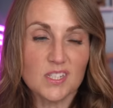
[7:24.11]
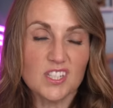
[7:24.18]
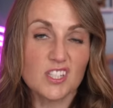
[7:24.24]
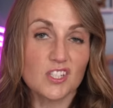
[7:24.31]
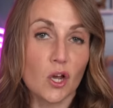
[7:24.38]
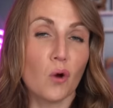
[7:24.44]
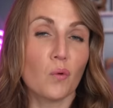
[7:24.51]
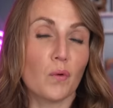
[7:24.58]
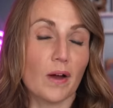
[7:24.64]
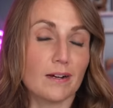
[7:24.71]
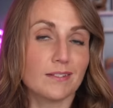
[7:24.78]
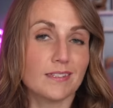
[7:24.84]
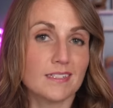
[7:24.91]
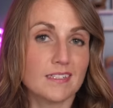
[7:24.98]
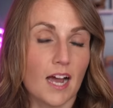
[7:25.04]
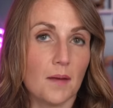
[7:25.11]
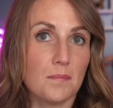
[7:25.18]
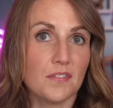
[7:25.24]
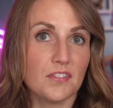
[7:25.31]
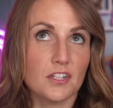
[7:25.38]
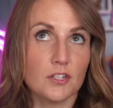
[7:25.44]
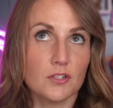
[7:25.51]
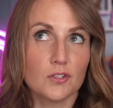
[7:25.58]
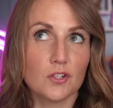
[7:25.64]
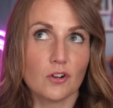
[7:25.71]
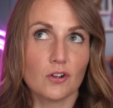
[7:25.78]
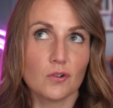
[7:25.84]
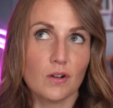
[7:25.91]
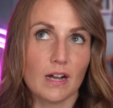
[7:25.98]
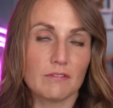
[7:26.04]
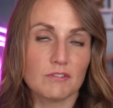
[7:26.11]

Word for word: was so rare at the time that the news article I